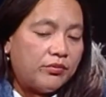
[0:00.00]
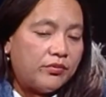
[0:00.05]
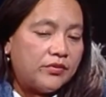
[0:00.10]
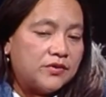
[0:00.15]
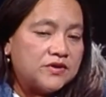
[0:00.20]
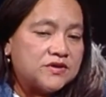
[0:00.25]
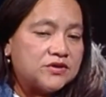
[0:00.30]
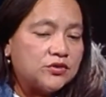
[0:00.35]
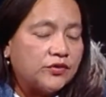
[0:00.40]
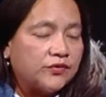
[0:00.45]

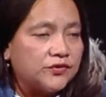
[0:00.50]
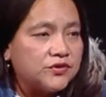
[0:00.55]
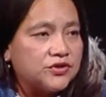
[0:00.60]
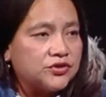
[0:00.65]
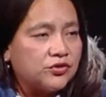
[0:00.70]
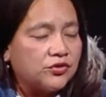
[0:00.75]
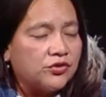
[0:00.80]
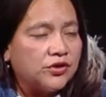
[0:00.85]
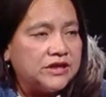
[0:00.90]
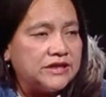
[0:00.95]
So if the
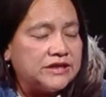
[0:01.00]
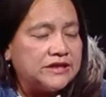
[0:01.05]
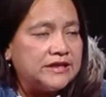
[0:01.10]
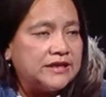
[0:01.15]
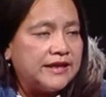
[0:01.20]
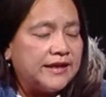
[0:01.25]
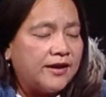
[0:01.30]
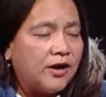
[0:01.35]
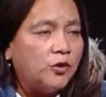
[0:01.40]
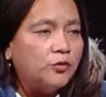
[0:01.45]
story didn't
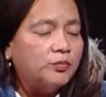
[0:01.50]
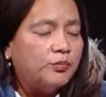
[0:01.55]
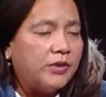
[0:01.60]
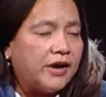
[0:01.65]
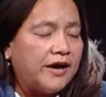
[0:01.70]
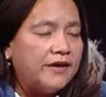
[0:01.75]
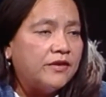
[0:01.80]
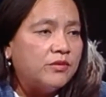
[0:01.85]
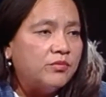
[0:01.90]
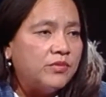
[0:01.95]
get out
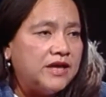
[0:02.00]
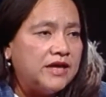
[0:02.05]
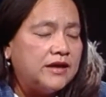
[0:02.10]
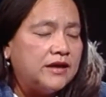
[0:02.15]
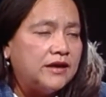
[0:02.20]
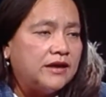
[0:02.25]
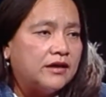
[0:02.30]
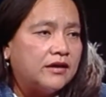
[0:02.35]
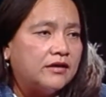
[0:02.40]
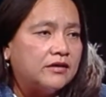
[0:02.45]
by the
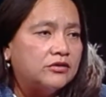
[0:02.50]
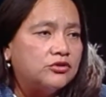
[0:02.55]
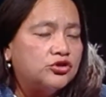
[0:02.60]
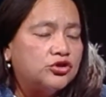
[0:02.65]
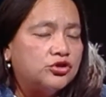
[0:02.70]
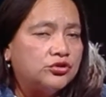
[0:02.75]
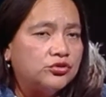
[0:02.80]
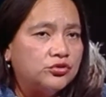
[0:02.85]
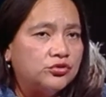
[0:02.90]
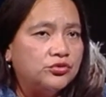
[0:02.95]
media
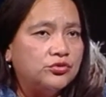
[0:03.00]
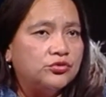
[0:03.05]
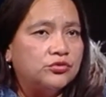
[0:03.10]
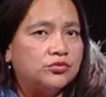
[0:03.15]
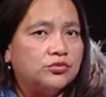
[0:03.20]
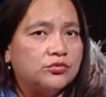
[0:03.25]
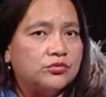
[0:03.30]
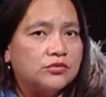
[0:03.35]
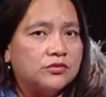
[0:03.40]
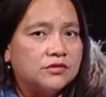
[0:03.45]

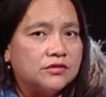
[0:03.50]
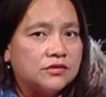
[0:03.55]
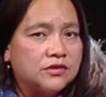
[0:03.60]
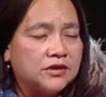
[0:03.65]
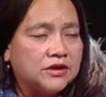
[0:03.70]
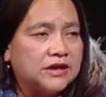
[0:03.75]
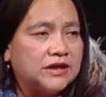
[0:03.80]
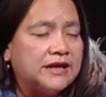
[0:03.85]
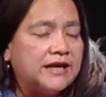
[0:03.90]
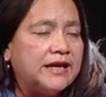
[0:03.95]
to the
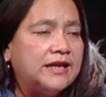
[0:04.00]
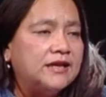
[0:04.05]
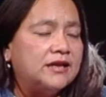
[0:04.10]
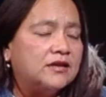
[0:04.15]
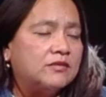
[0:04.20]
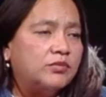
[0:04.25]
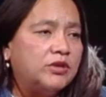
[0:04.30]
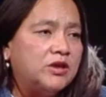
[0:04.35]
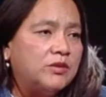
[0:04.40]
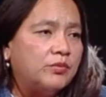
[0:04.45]

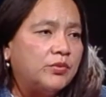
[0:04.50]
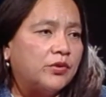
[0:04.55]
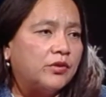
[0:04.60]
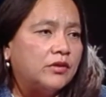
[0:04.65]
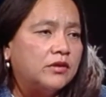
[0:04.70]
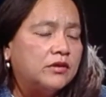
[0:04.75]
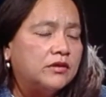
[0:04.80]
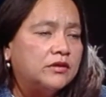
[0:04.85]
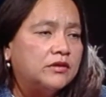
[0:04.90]
Canadian people